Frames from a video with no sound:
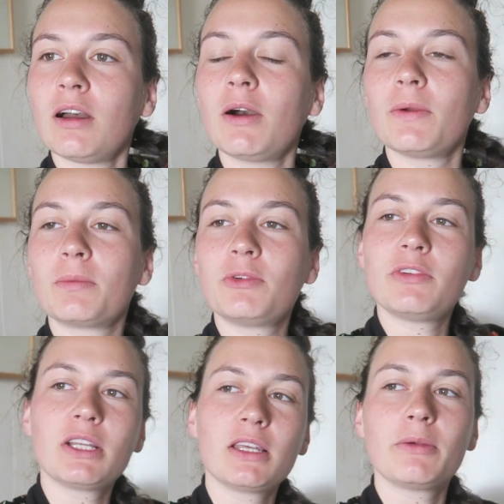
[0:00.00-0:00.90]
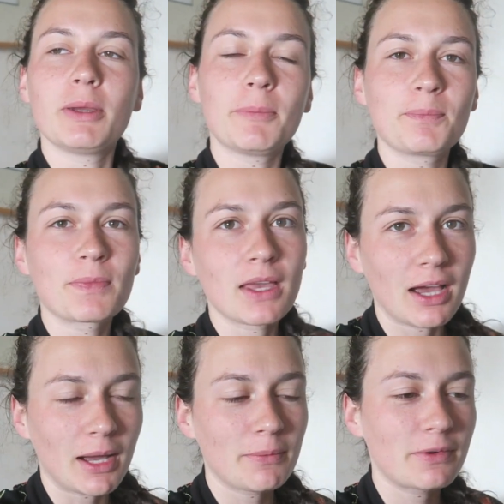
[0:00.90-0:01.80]
Oh, we're moving a little bit.
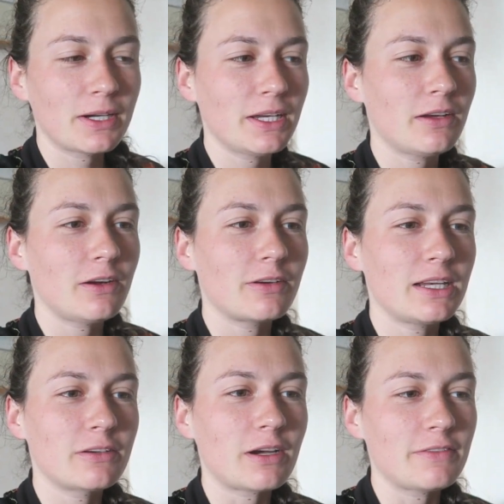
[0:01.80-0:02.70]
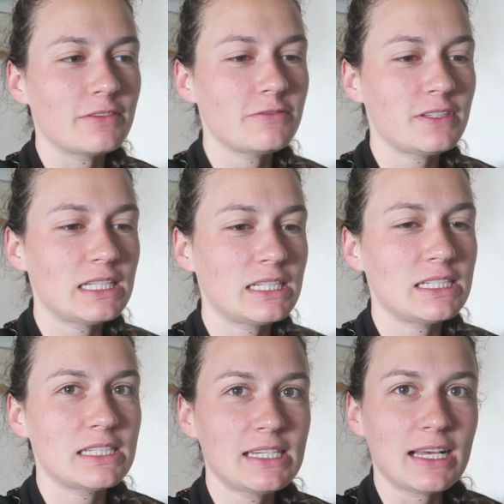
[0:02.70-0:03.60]
Um, we already arrived in
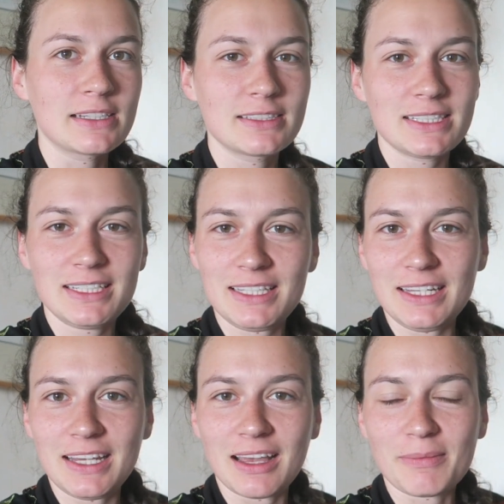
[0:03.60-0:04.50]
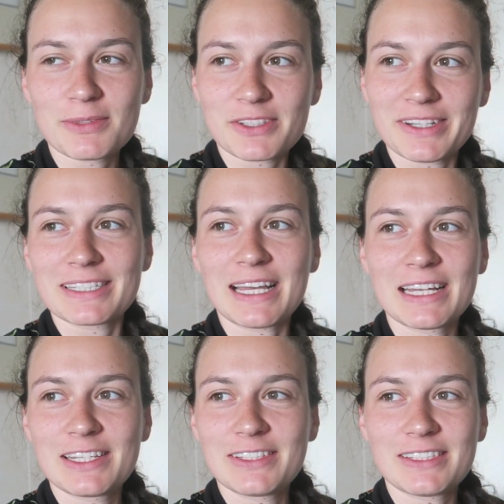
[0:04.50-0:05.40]
Finland, Helsinki. I'm so
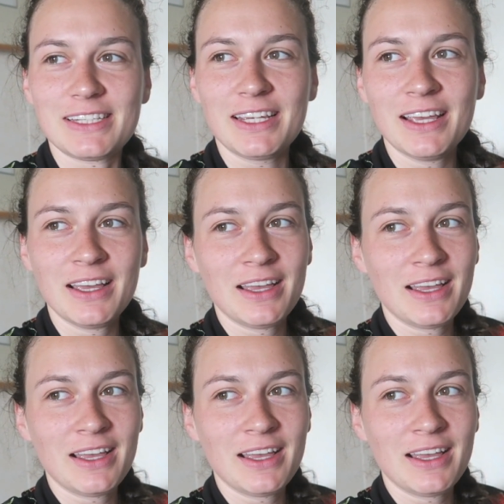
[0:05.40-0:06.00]
excited to see